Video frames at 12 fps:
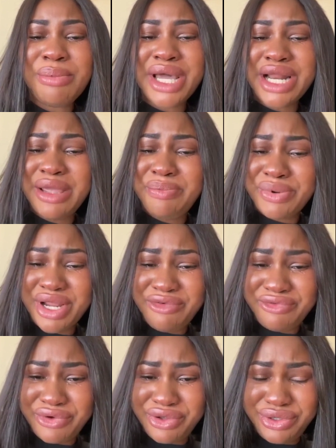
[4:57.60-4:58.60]
But I pray
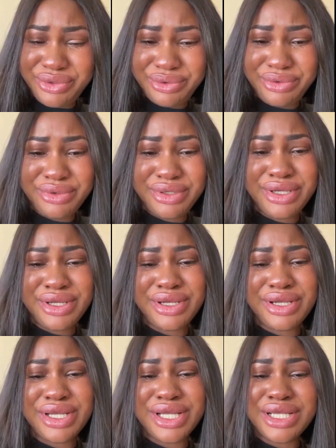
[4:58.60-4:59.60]
for you.
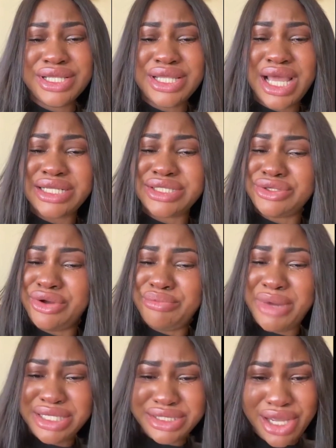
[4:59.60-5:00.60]
that no
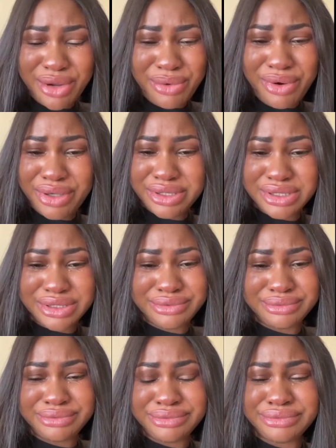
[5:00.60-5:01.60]
matter what,
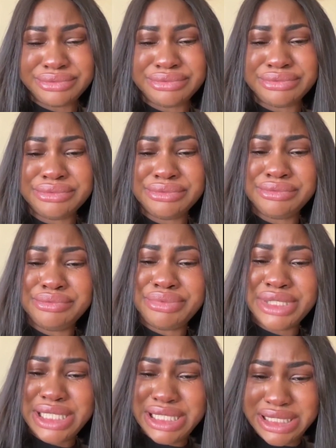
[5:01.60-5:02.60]

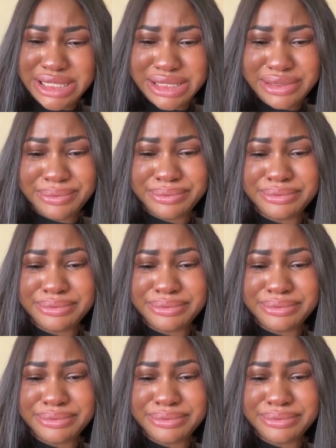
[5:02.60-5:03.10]
please,